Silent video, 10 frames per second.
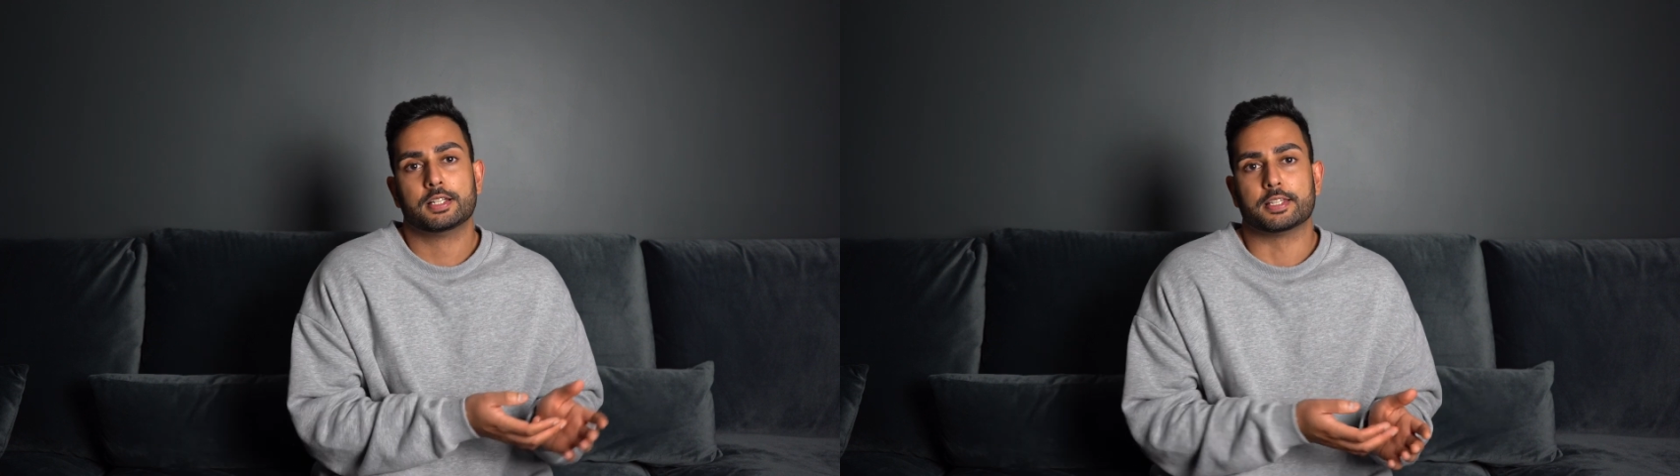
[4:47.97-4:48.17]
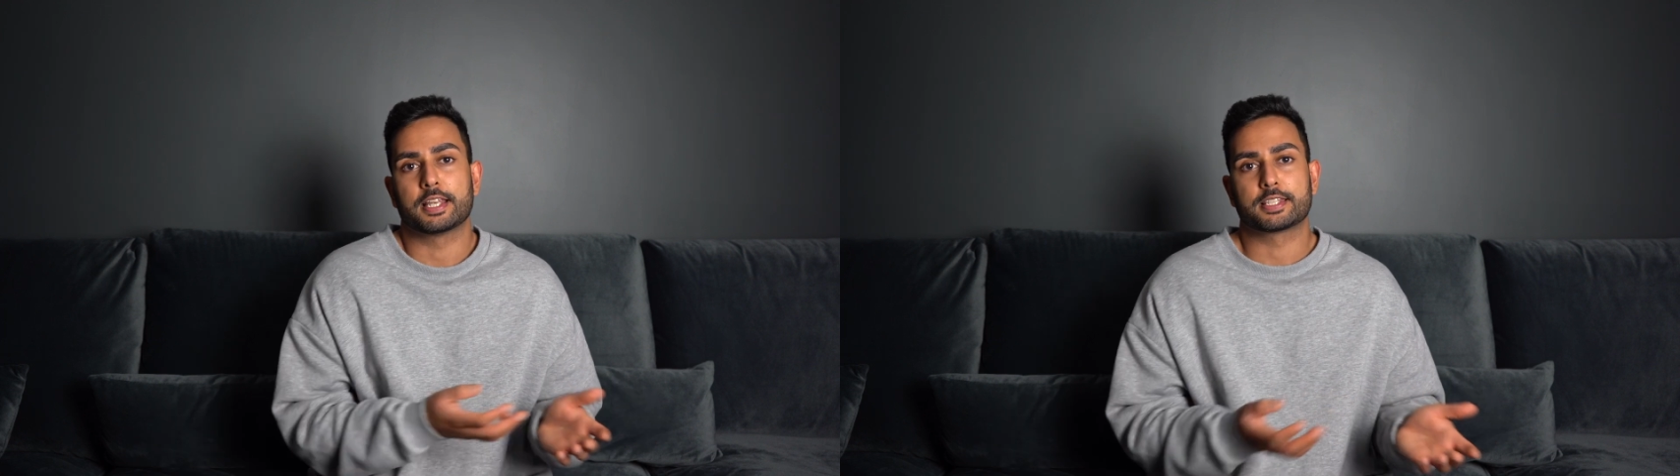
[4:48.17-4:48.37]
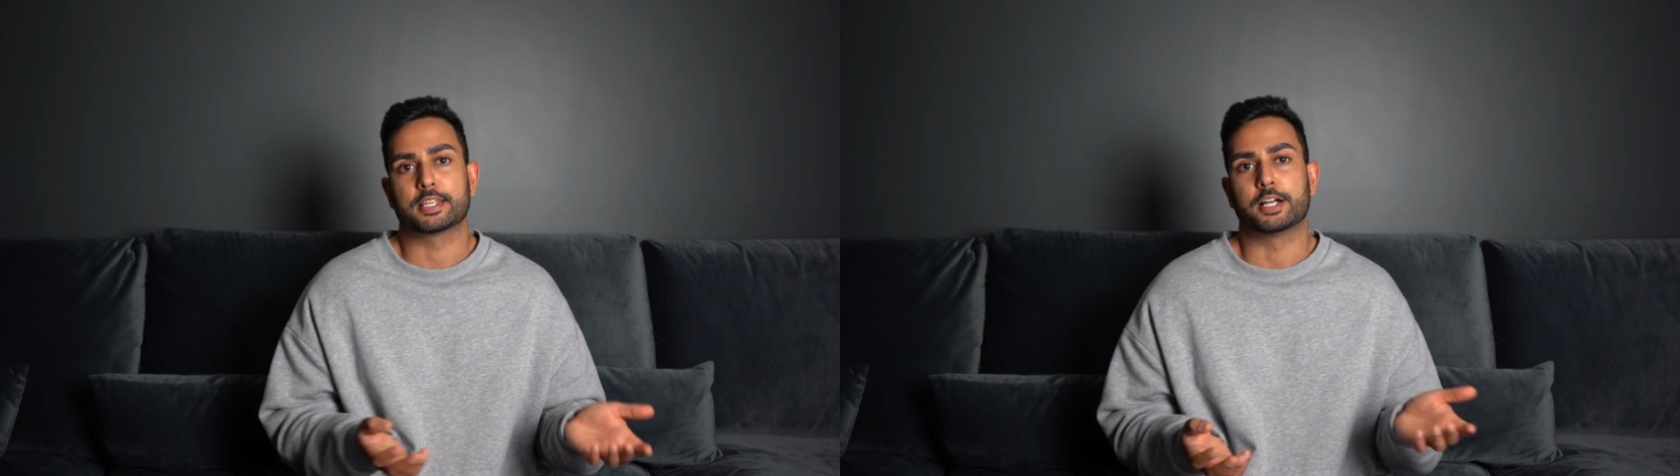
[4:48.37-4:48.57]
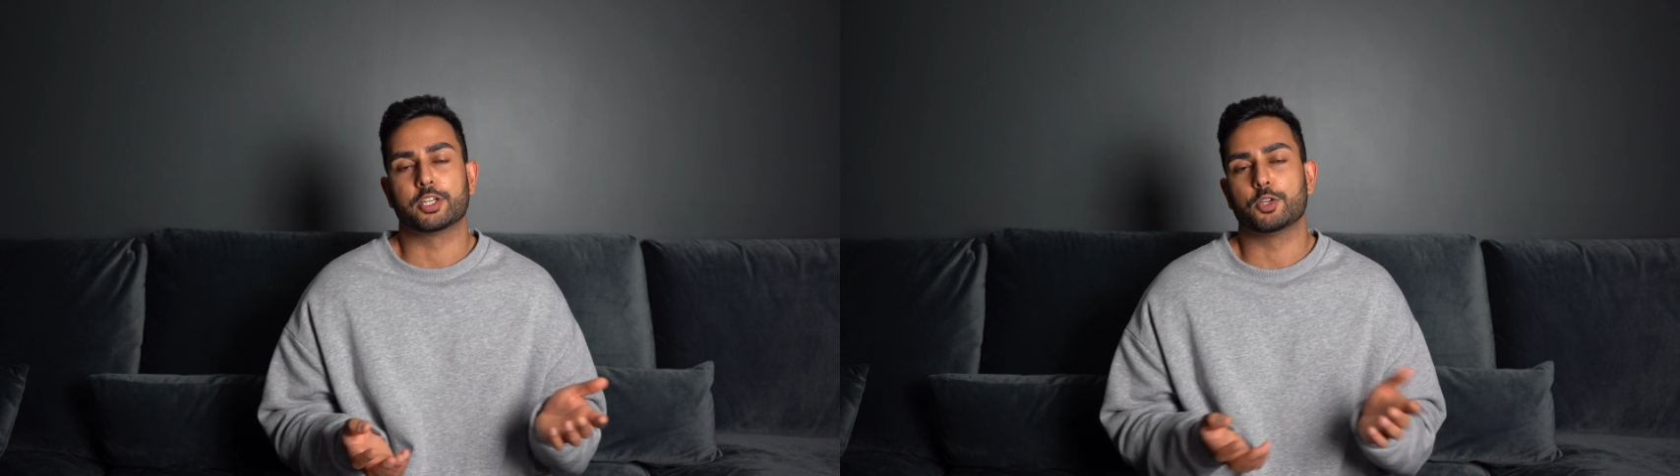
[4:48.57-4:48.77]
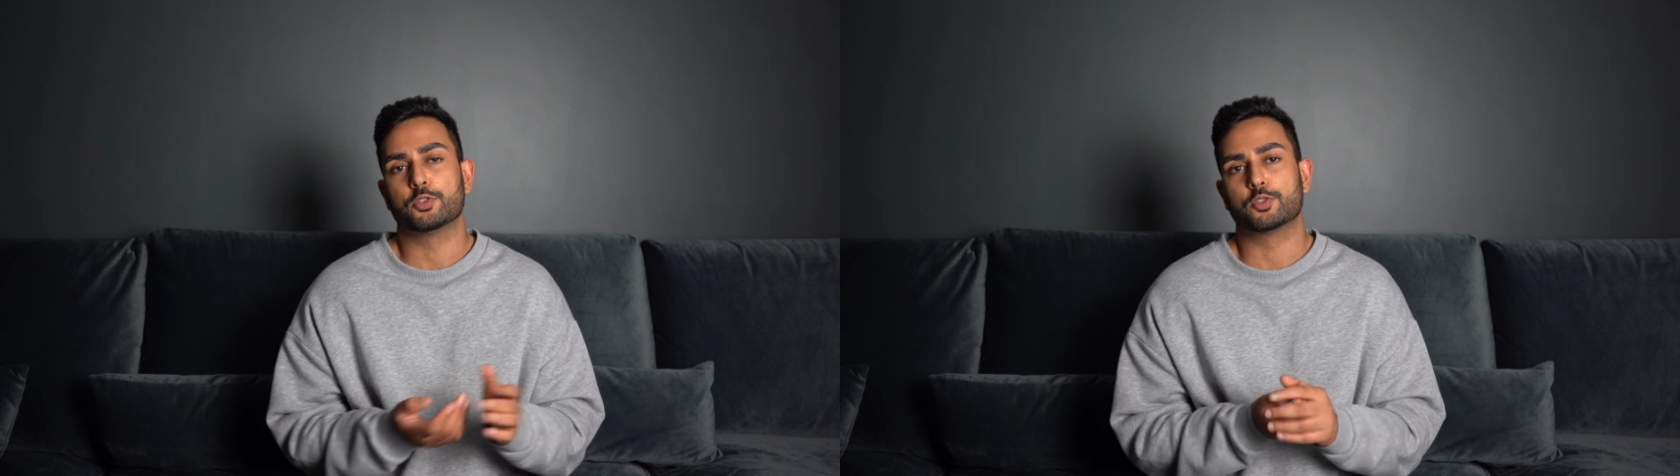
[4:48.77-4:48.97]
the next thing I
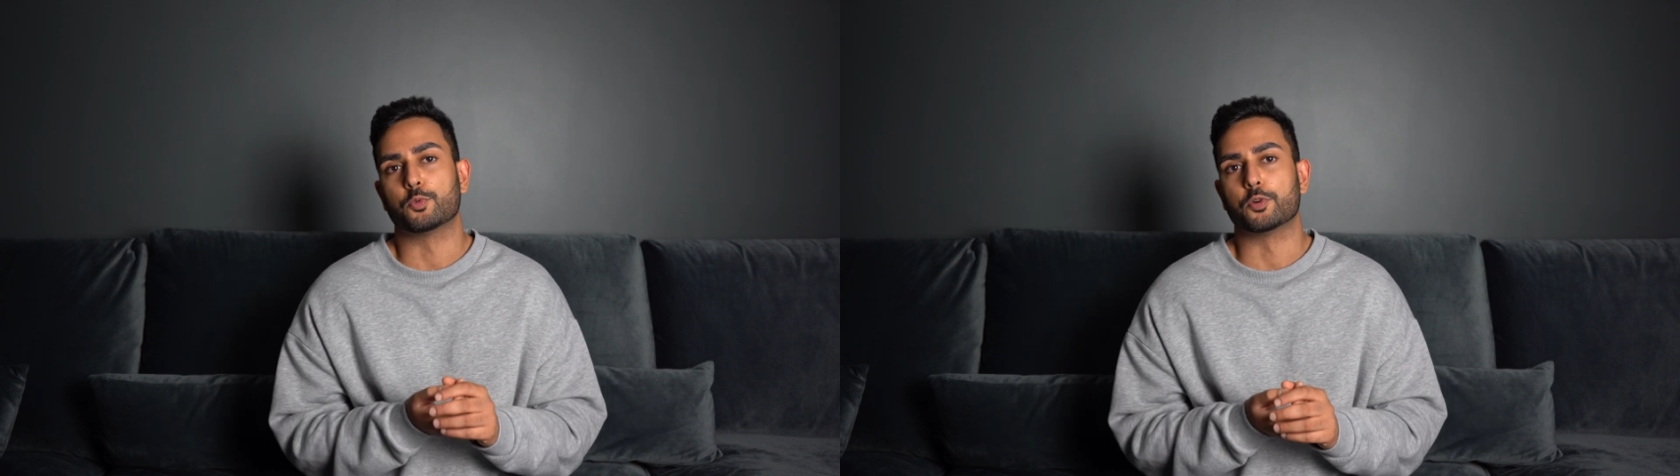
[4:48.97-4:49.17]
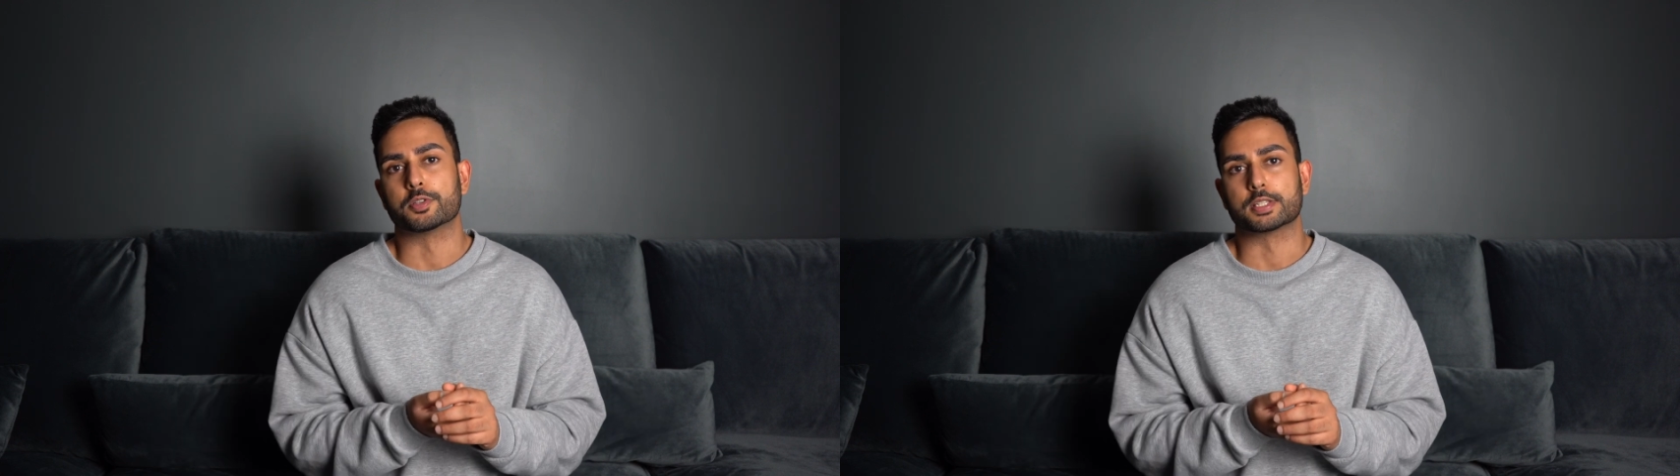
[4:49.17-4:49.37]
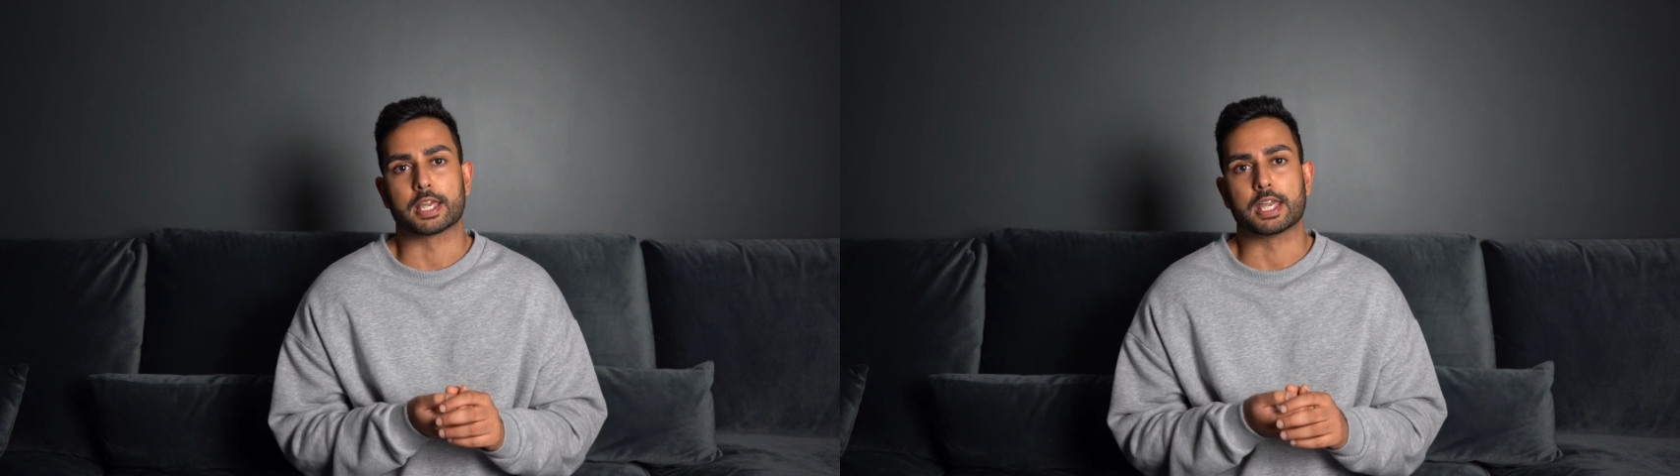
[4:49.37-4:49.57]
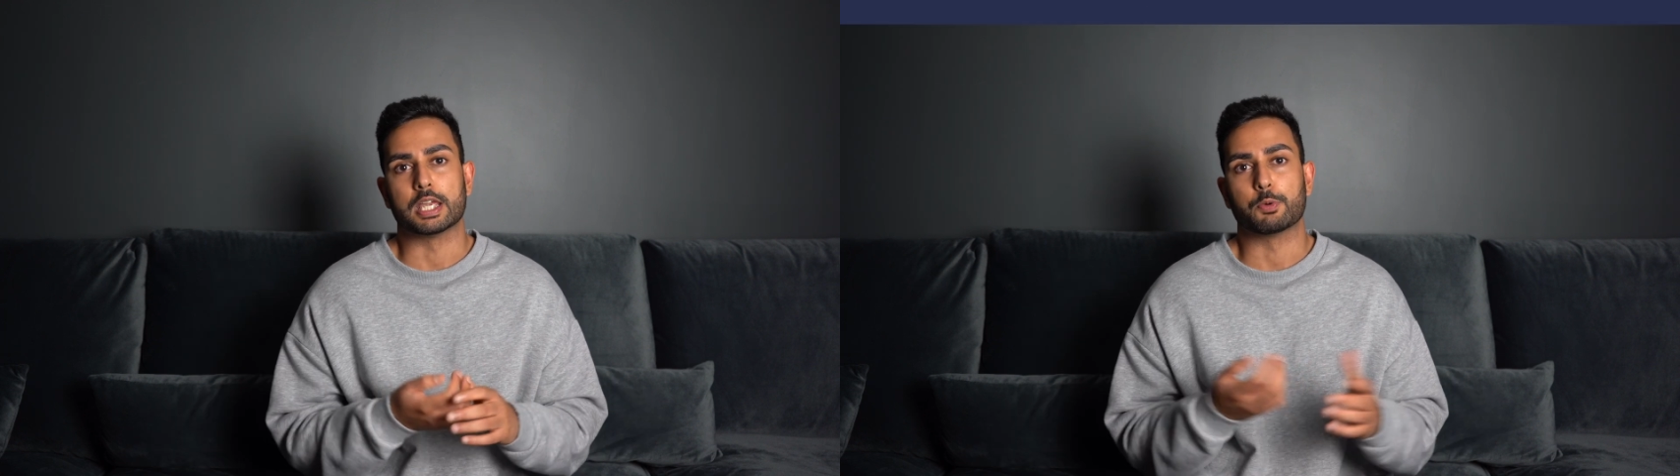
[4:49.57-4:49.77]
used was a